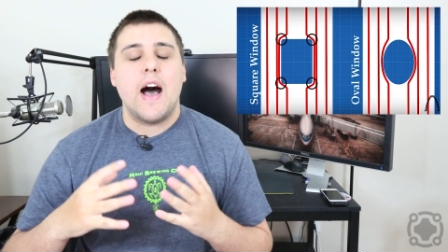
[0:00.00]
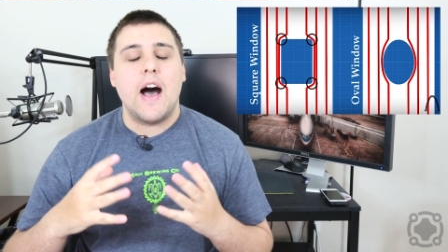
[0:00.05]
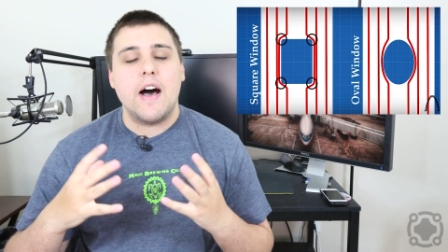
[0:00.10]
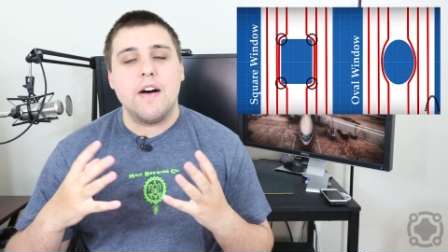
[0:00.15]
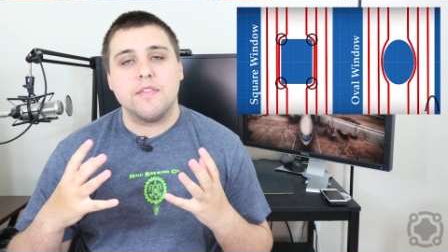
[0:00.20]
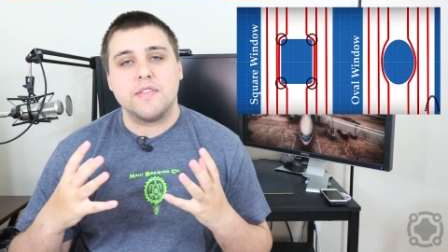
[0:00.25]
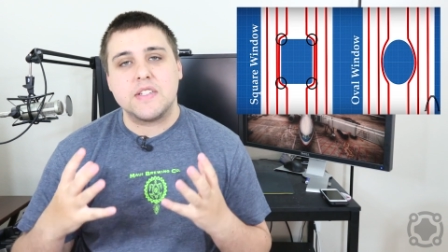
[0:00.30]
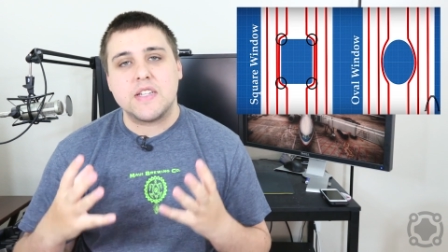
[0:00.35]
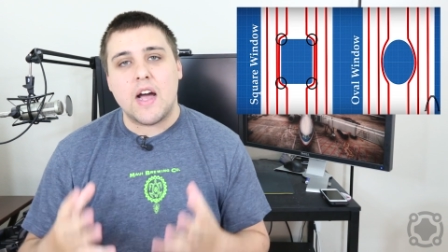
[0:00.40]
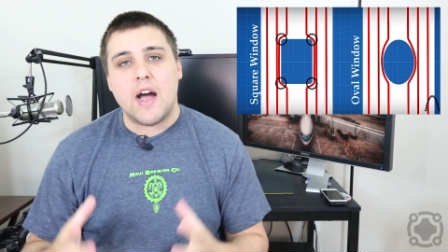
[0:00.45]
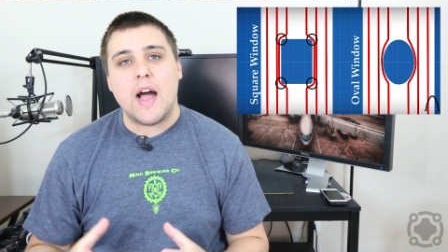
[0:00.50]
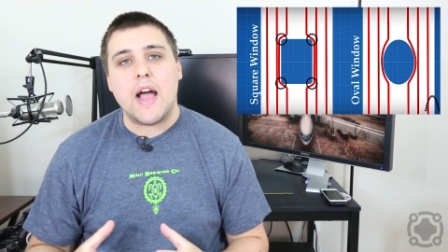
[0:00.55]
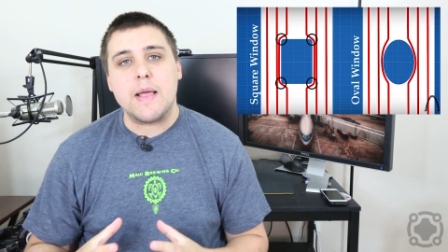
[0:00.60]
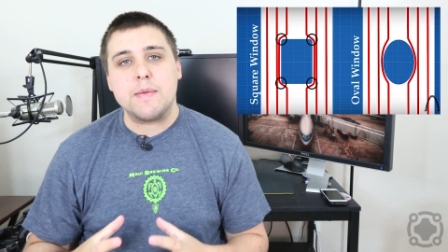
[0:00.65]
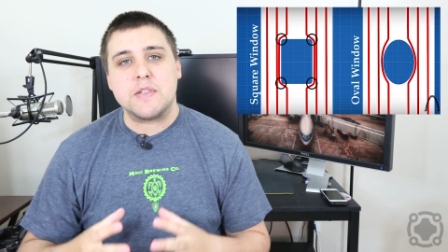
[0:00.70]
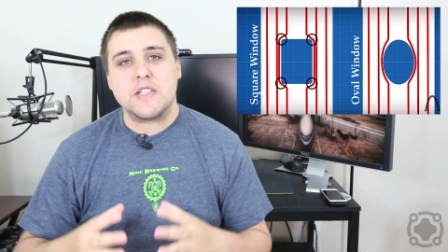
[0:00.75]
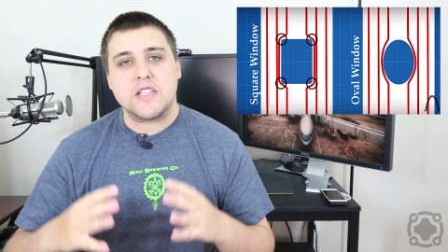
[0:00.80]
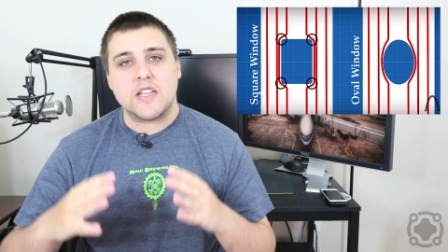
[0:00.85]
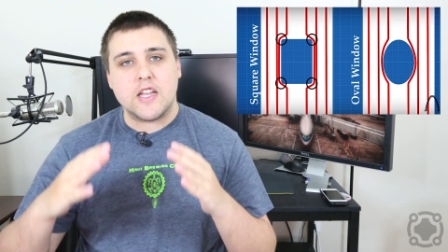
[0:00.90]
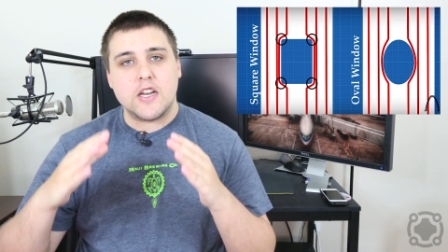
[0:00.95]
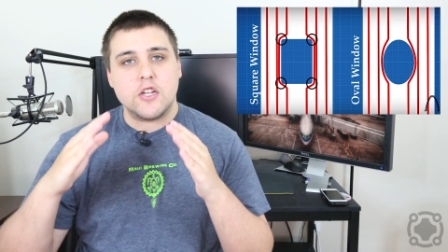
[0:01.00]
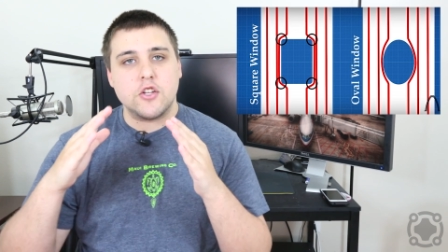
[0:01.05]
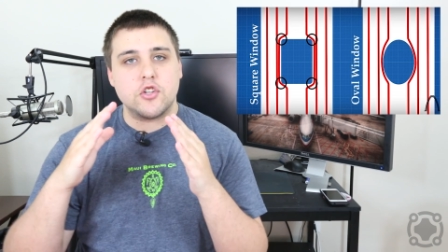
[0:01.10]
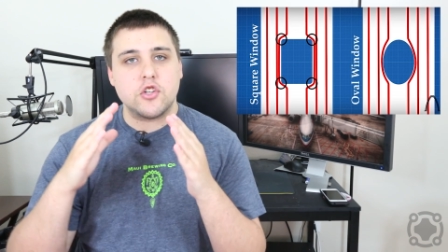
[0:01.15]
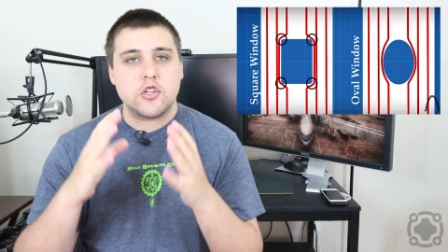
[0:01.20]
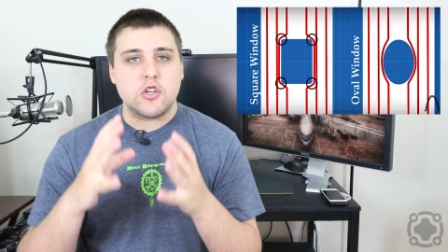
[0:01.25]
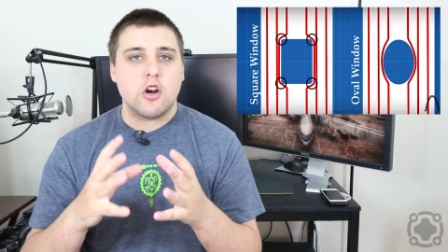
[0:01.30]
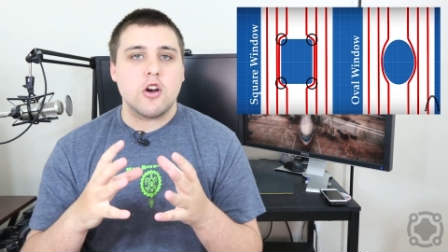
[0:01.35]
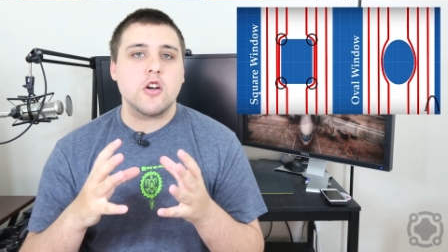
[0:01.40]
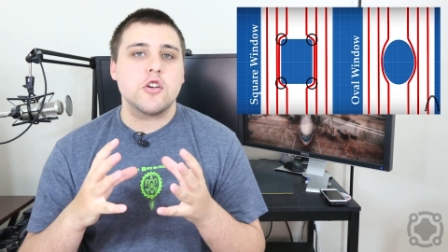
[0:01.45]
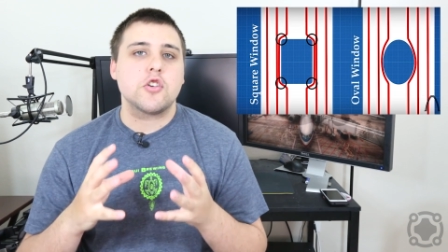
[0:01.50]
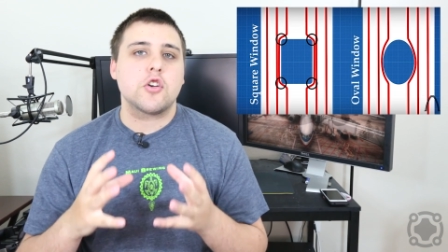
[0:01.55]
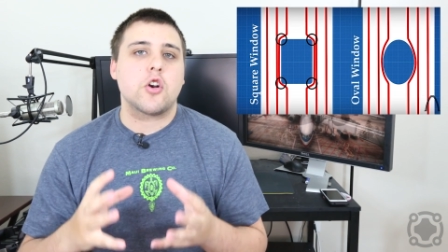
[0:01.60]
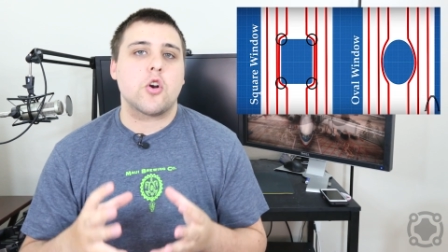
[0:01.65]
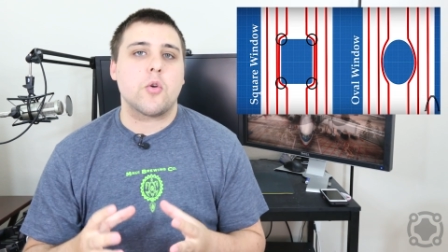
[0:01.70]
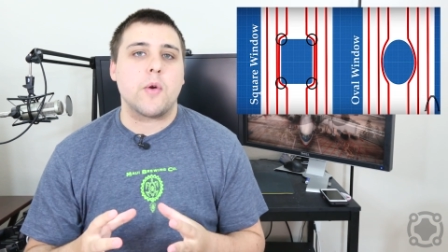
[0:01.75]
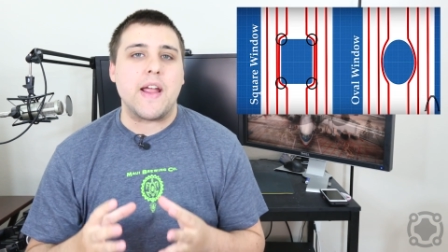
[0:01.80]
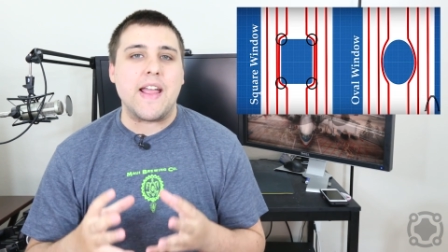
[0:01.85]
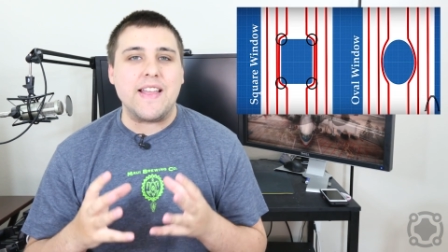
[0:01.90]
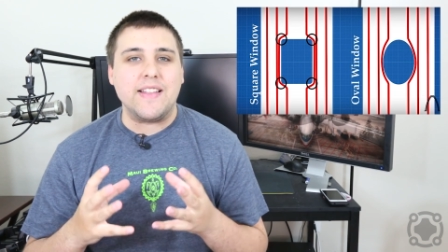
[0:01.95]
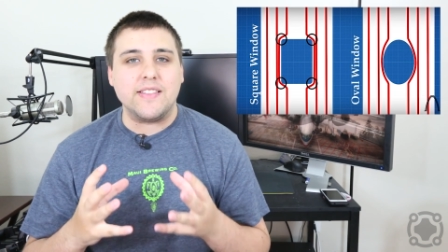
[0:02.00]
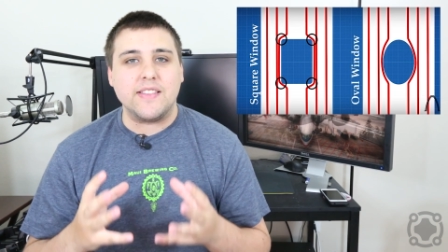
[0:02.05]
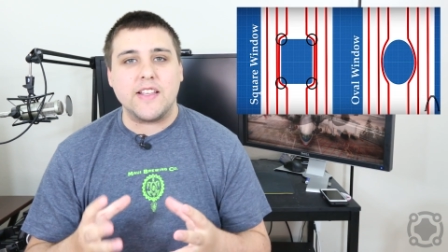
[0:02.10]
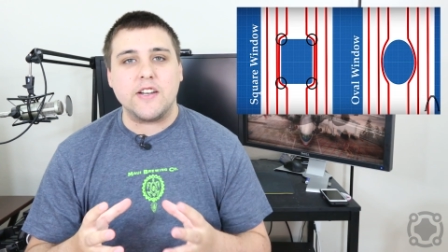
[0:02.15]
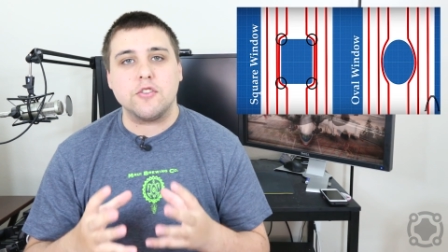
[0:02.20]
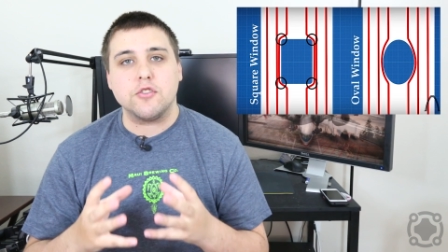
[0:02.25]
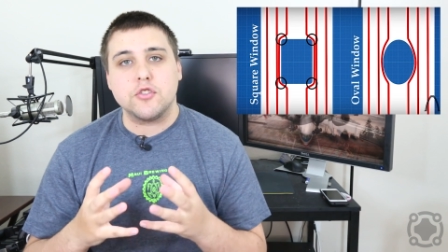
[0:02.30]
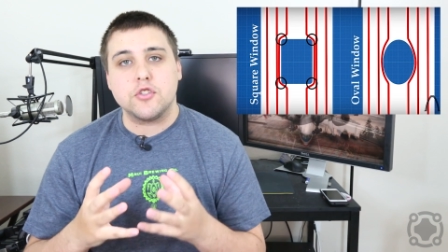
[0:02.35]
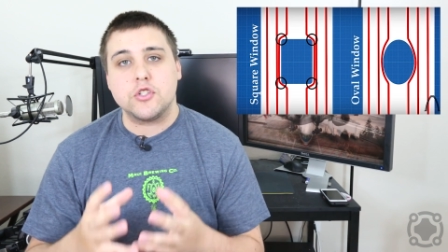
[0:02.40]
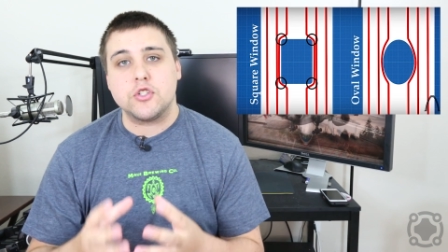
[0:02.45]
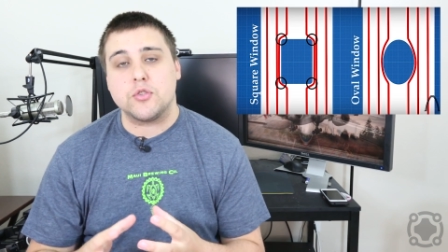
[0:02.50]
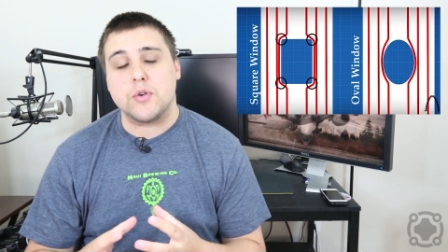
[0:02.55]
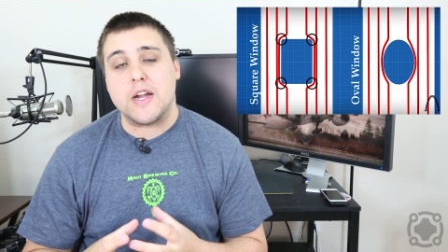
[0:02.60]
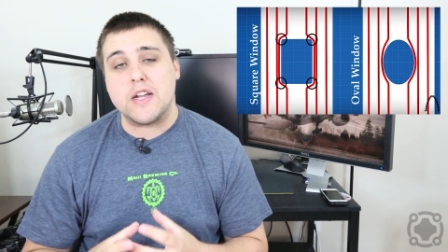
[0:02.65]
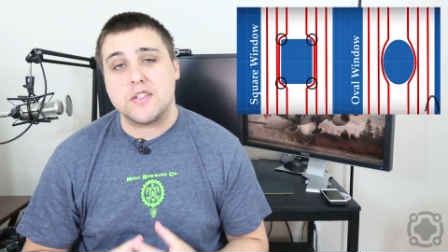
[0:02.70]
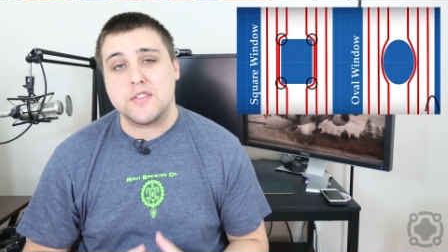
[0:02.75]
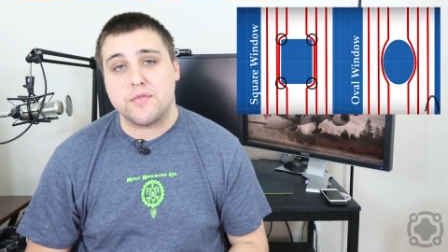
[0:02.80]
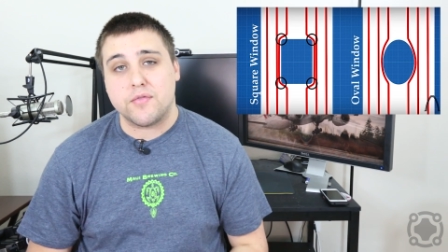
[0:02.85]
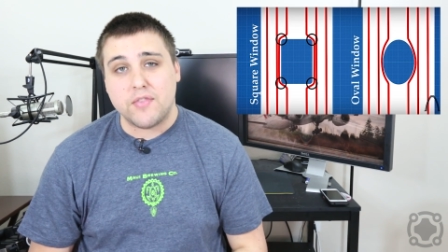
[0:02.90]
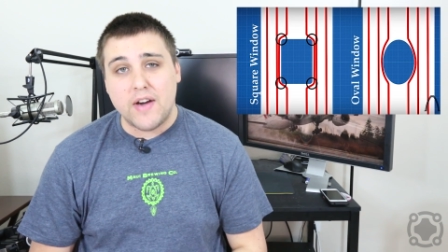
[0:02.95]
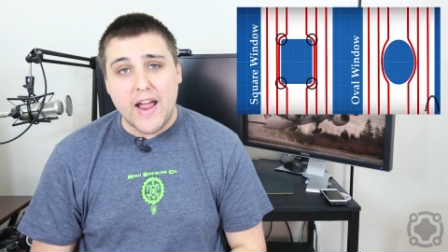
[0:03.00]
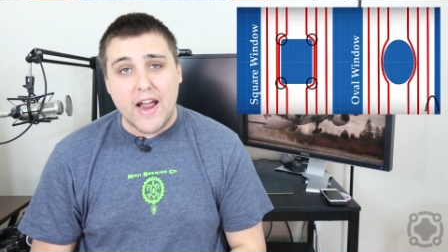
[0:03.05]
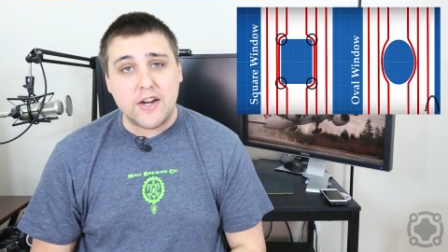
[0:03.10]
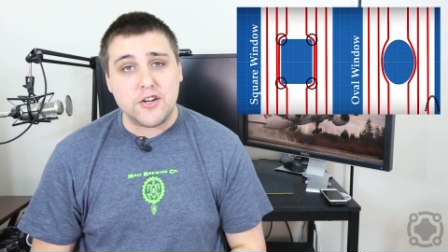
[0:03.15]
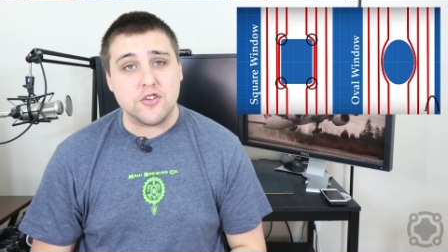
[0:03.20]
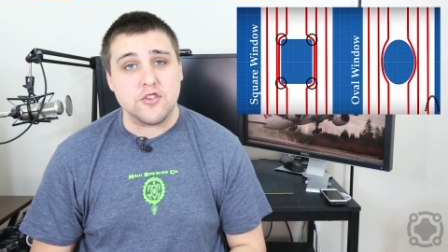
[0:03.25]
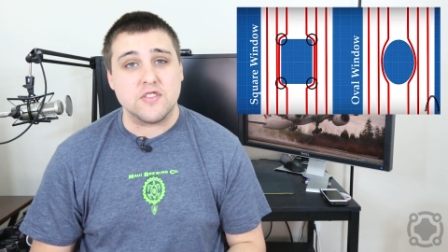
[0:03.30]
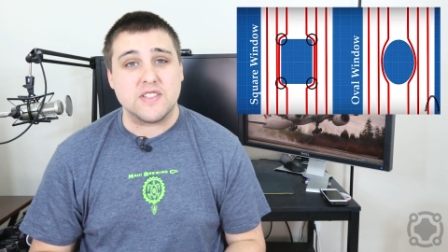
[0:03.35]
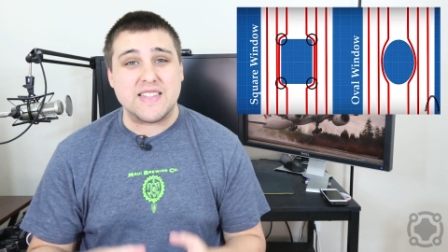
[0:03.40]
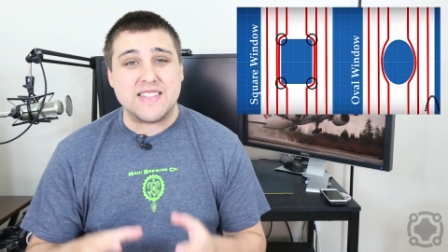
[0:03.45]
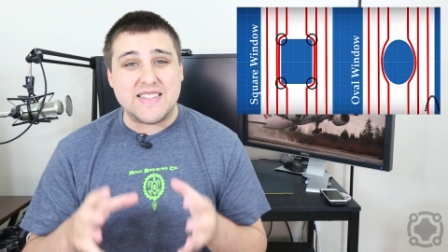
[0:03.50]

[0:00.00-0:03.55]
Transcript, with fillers: of times, it's gonna start to create little stress fractures.